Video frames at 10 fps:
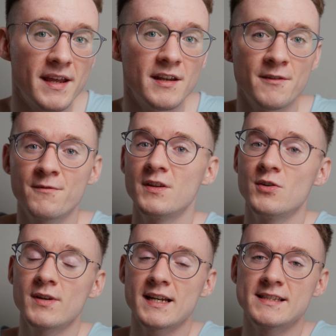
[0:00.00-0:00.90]
And if
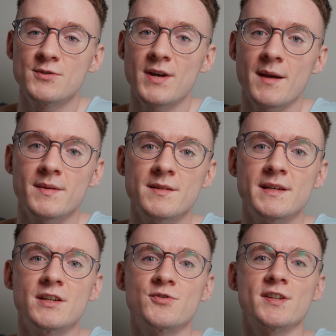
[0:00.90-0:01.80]
you guys do happen to
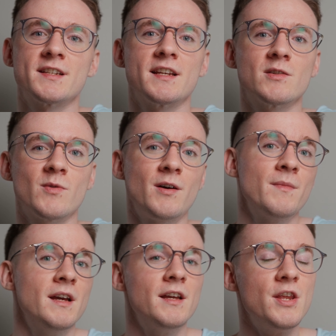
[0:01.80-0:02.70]
be interested as
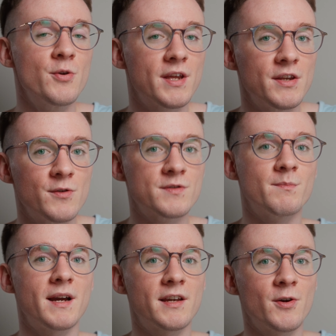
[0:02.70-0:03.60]
well, you can use
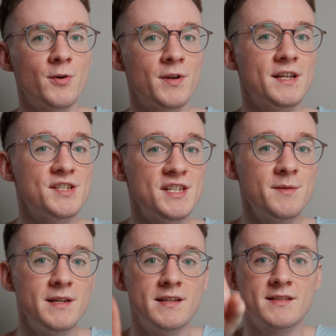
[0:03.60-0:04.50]
my code
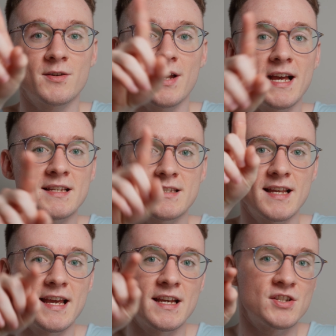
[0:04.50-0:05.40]
SHIBI, so
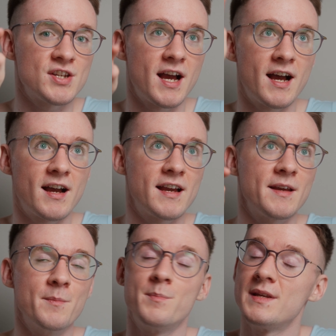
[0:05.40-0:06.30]

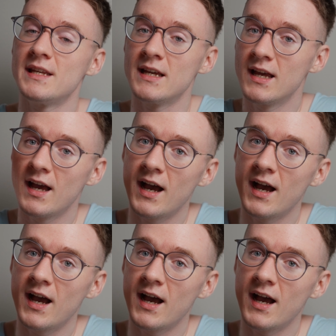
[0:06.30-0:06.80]
SHIBI,